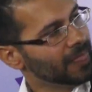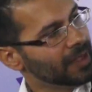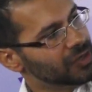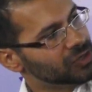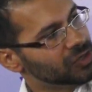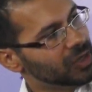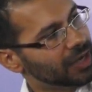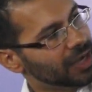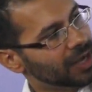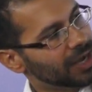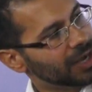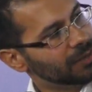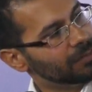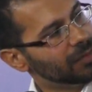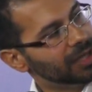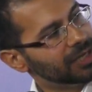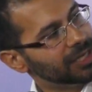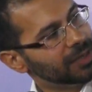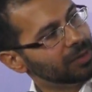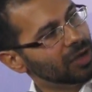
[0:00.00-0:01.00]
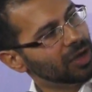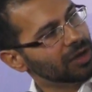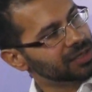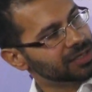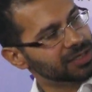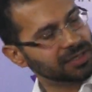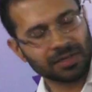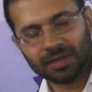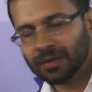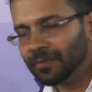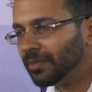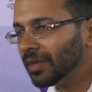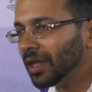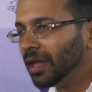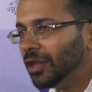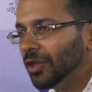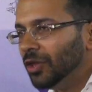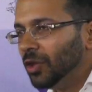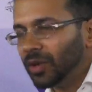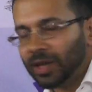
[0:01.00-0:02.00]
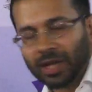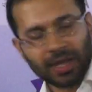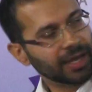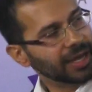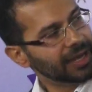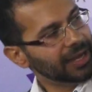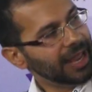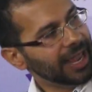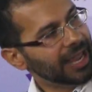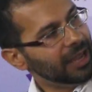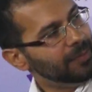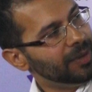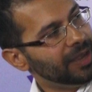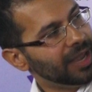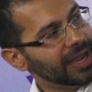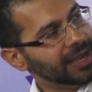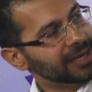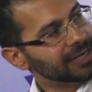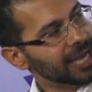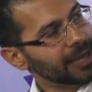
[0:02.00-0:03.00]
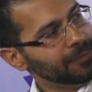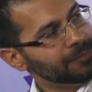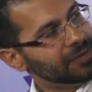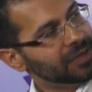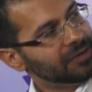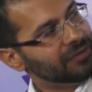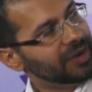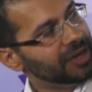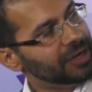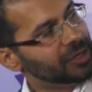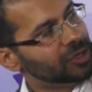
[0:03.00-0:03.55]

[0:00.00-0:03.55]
so you can get multi-blocks. You can get ABA type, the very